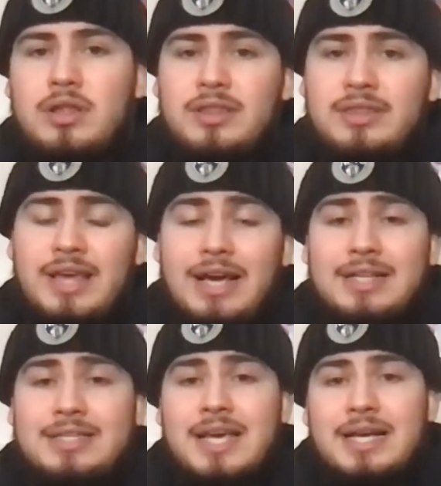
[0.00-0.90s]
that
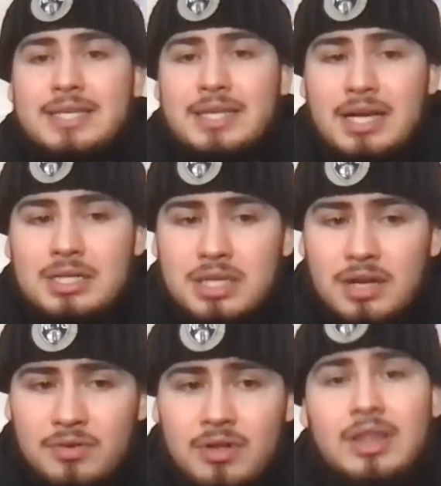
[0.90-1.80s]
could take it to the next
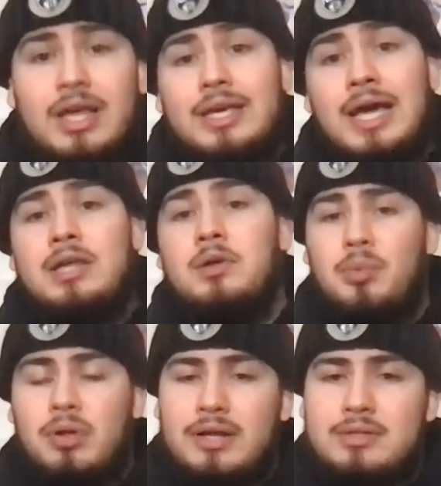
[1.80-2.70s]
level. They were a
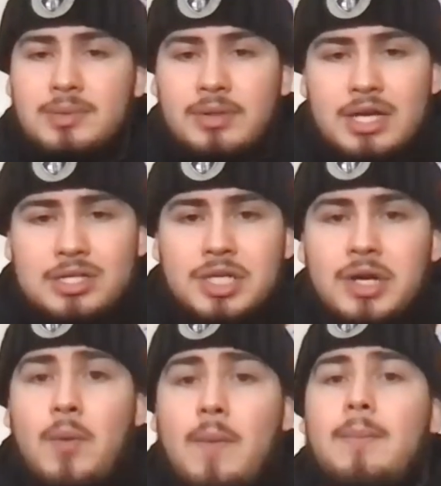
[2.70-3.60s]
playoff team last year,
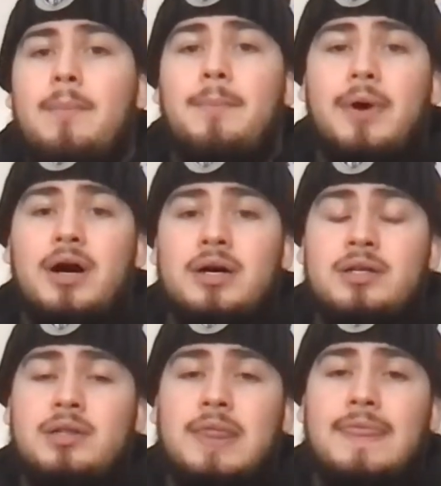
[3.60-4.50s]
but
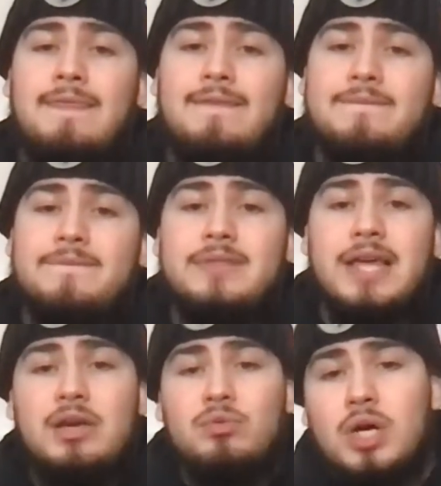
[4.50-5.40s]

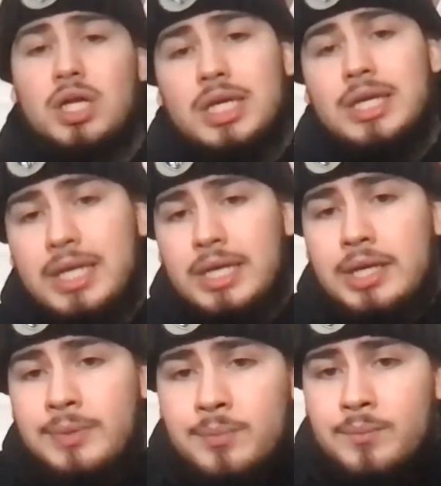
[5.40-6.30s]
they really need
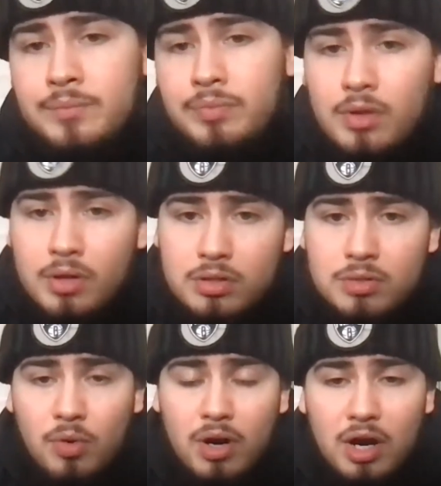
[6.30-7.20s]
some
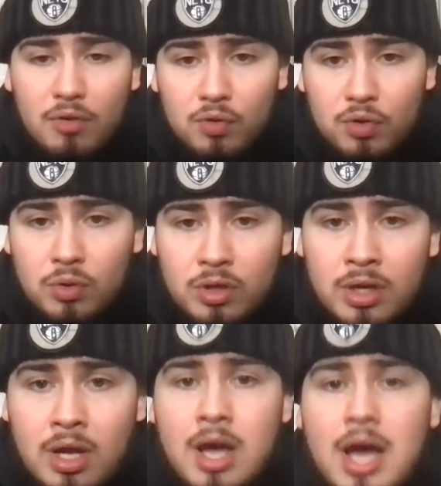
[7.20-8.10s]
more help for Luka.
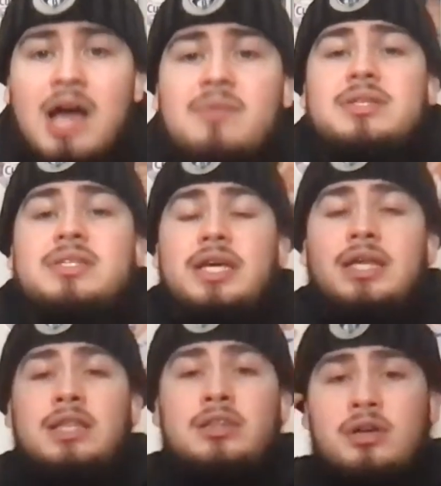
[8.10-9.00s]
I've been seeing
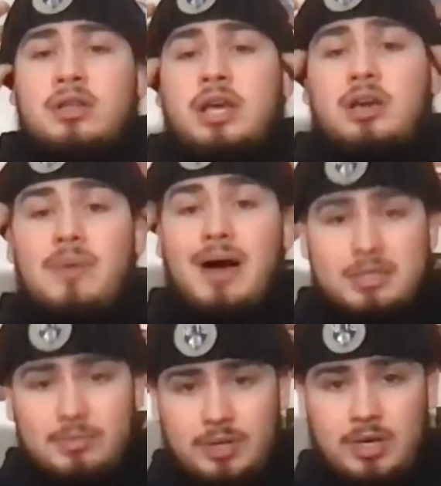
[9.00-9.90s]
that they could
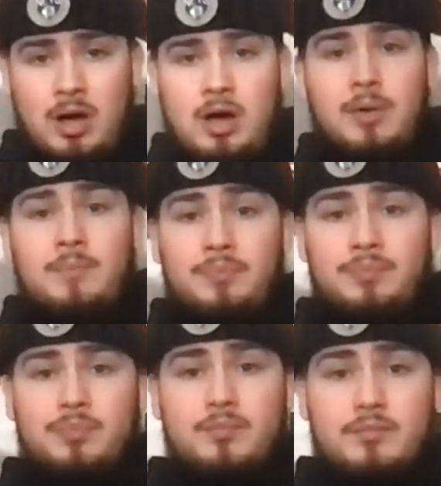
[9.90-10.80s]
possibly
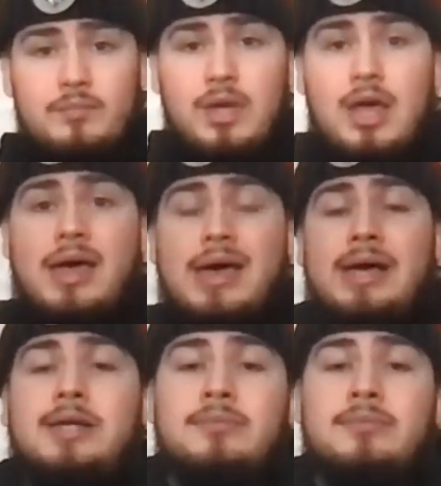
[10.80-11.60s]
add